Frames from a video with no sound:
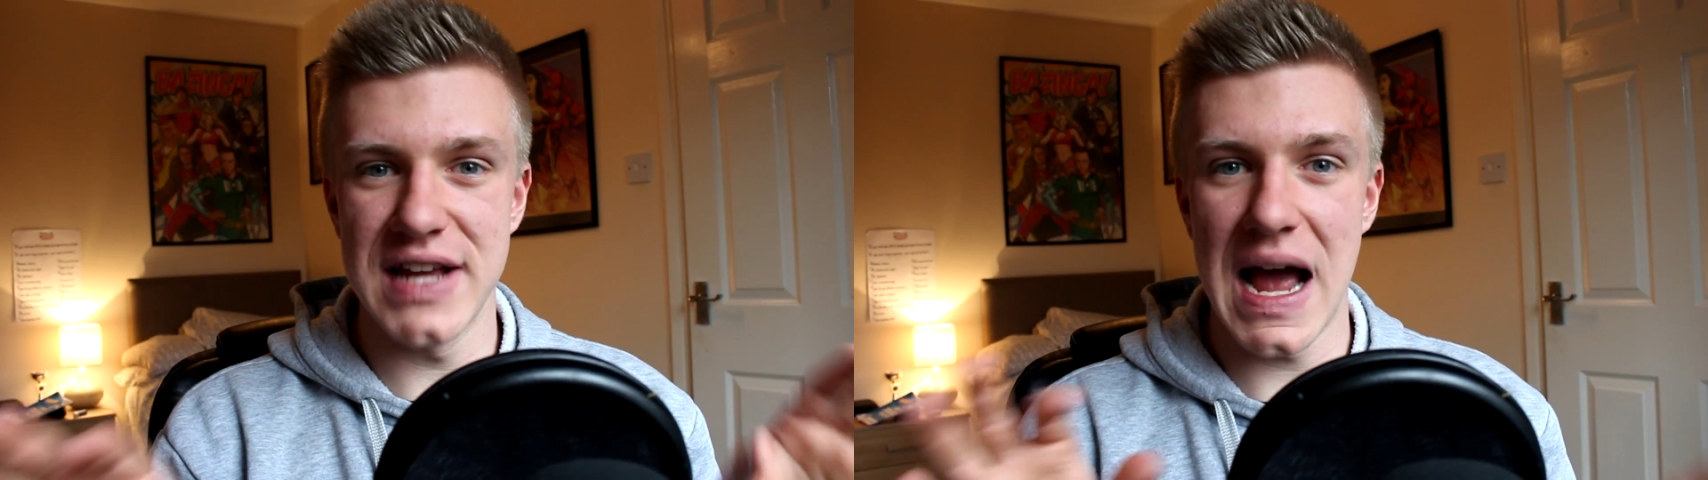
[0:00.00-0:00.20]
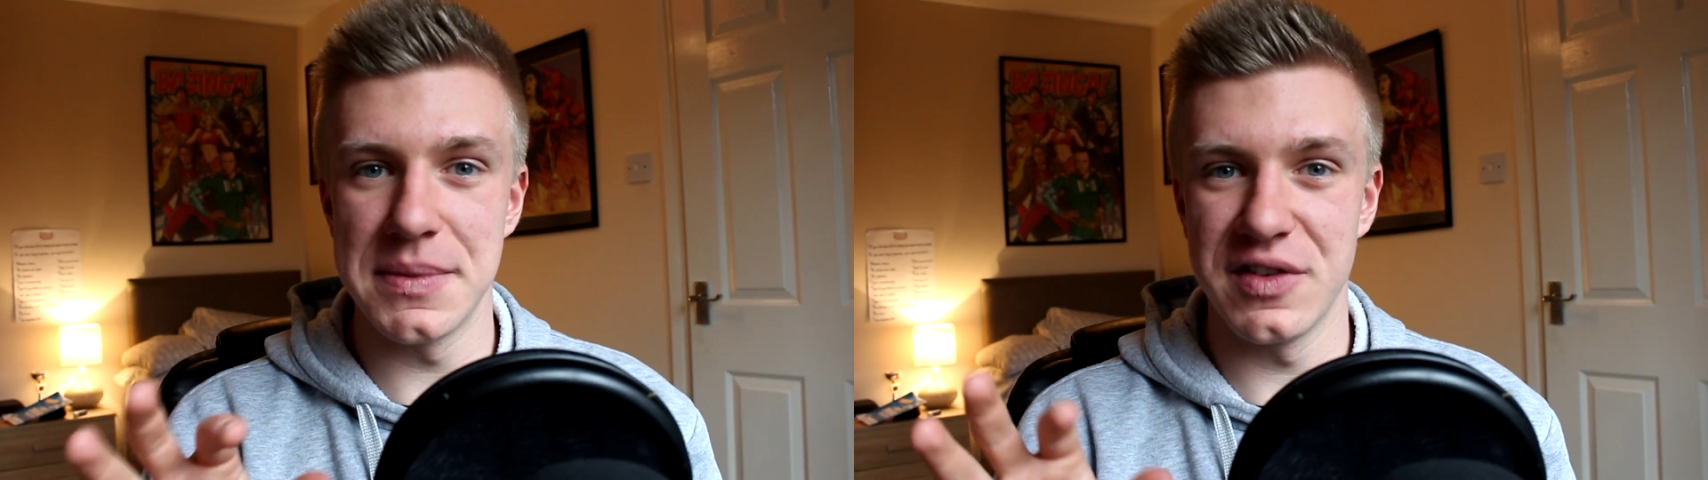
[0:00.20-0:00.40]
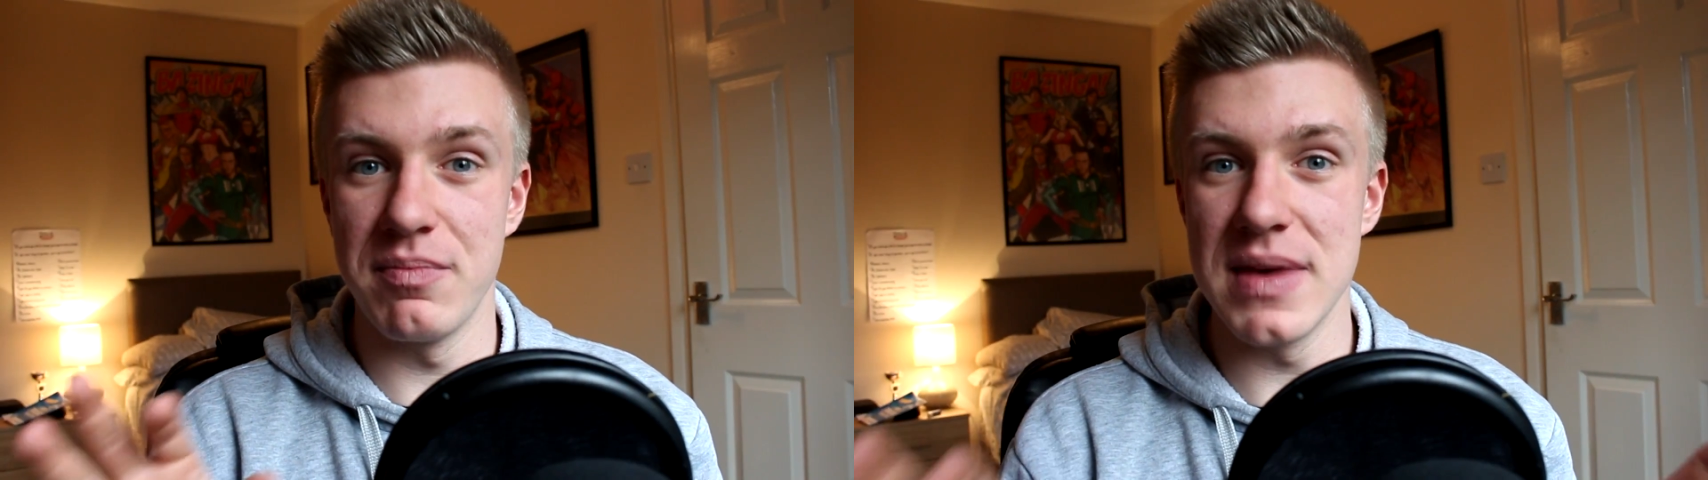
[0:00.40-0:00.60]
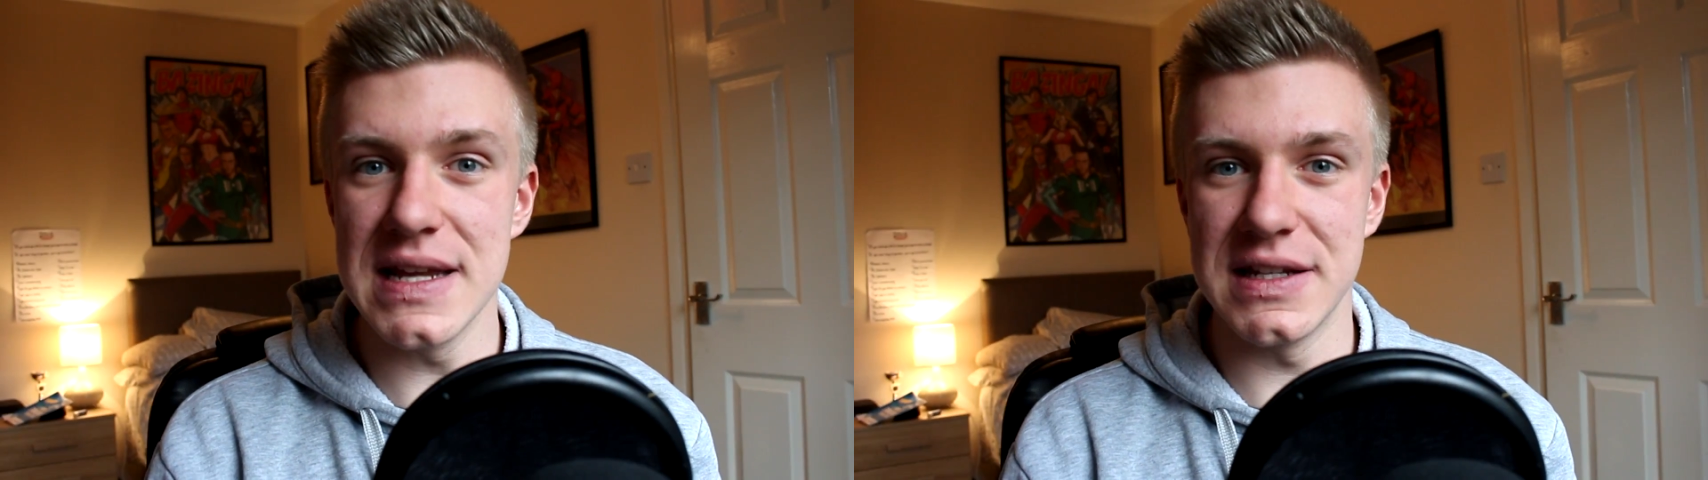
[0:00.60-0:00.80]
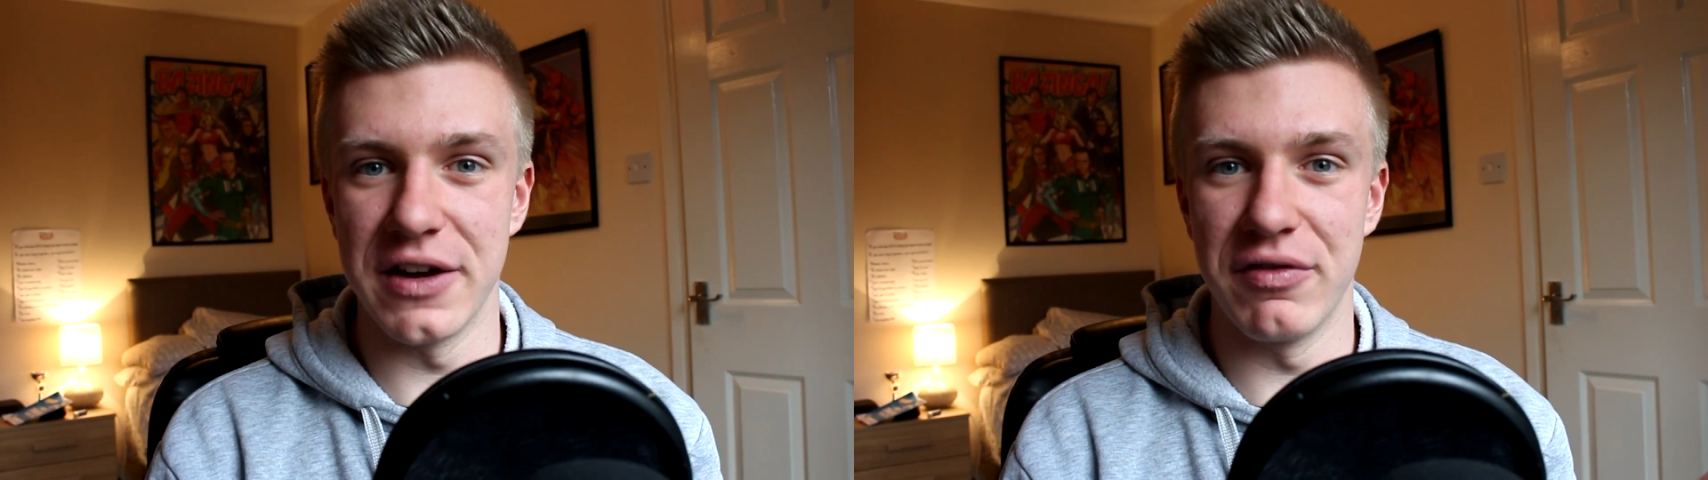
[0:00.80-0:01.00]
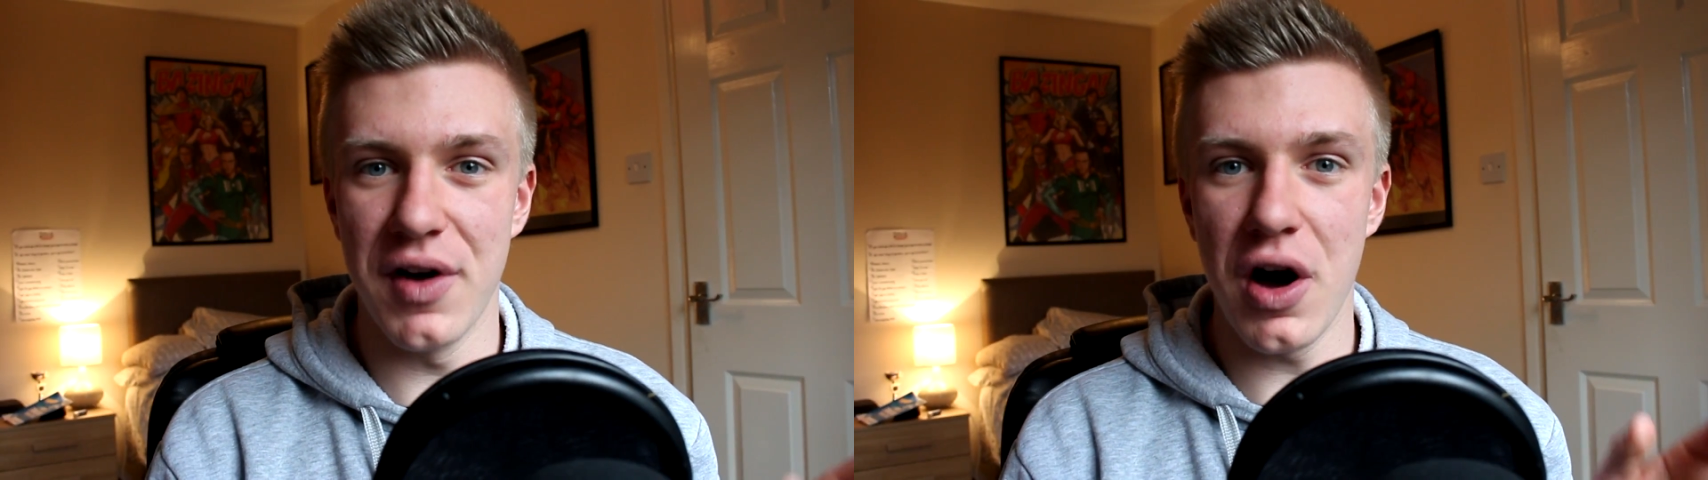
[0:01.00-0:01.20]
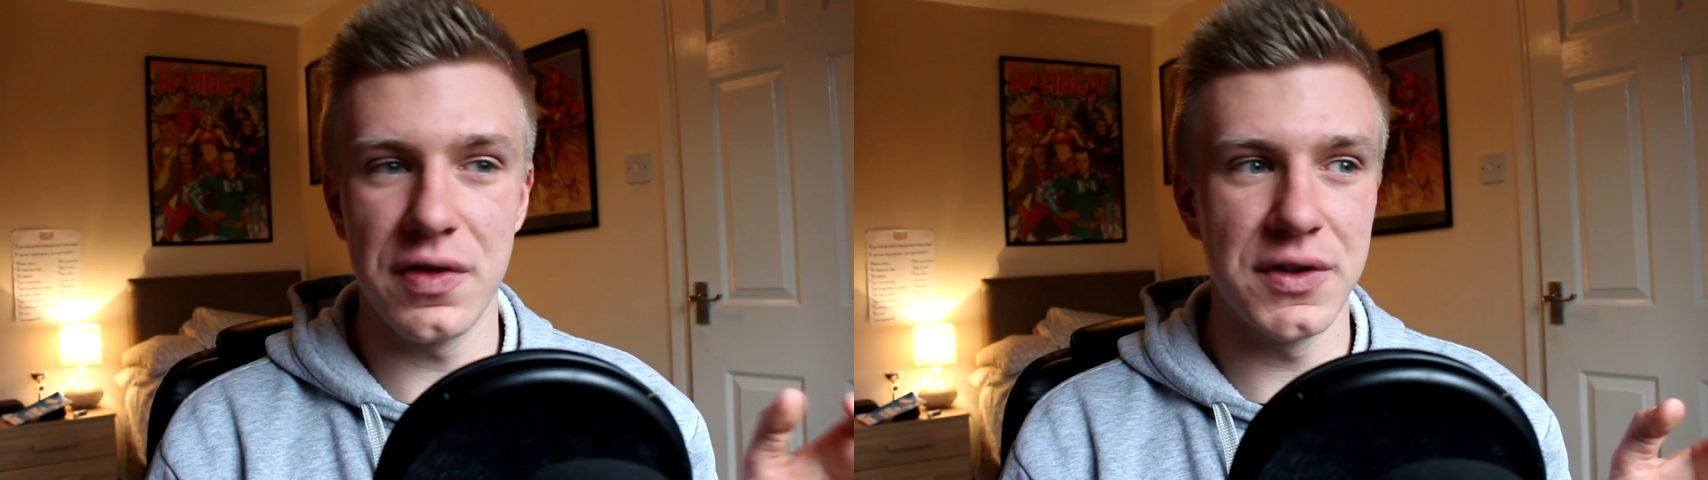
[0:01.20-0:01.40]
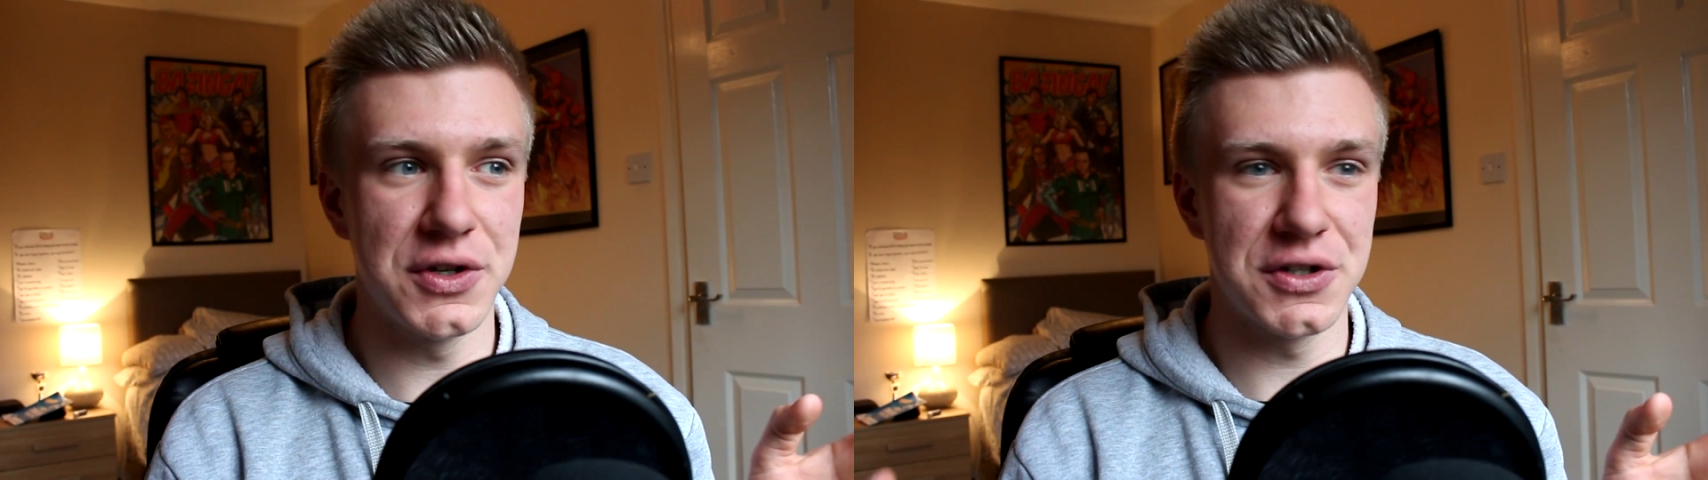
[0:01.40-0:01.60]
types of media
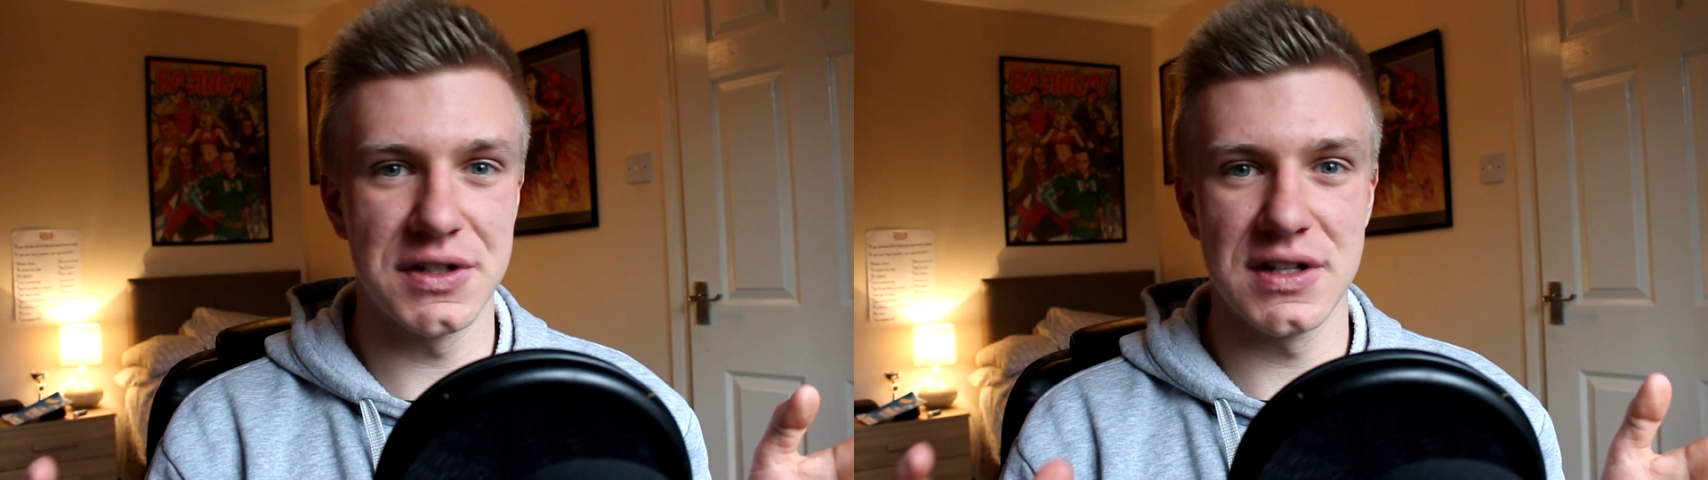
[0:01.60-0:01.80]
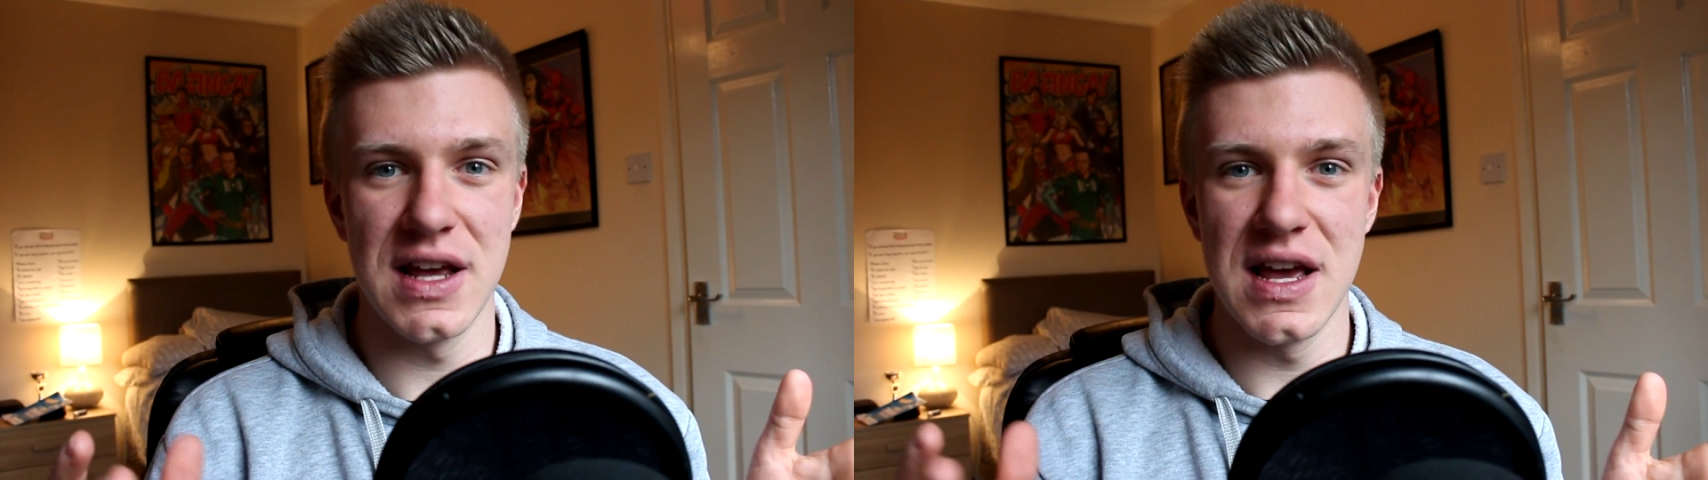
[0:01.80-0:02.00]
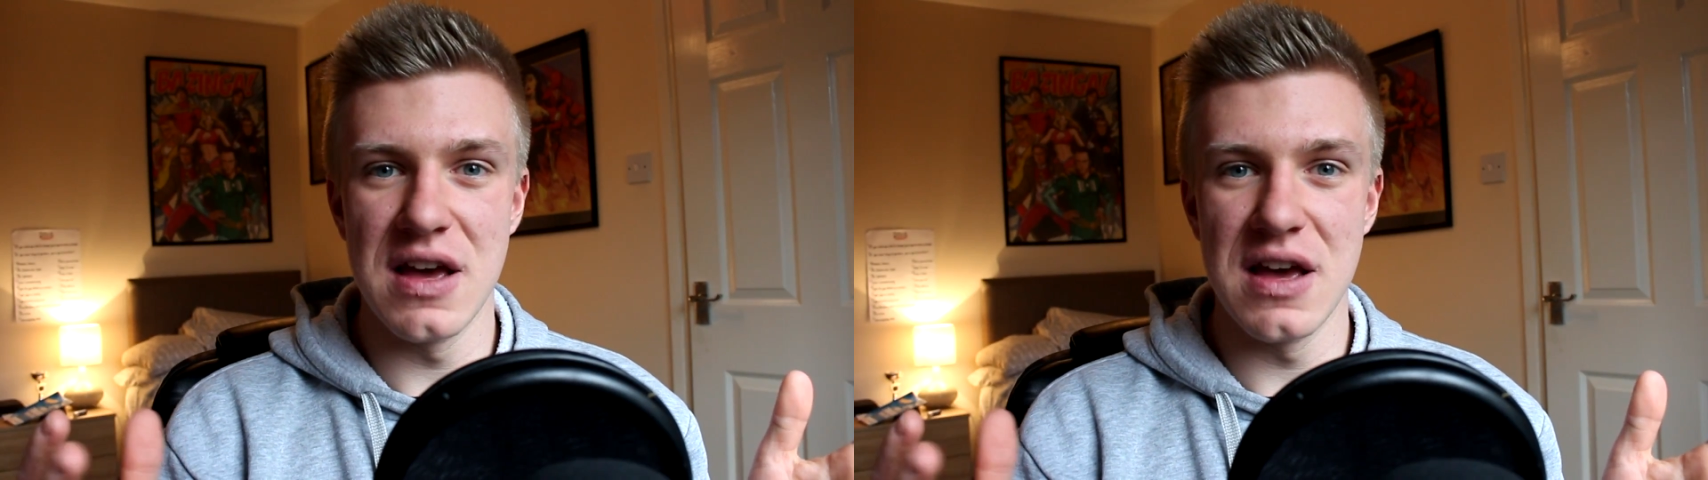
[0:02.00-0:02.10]
rather than just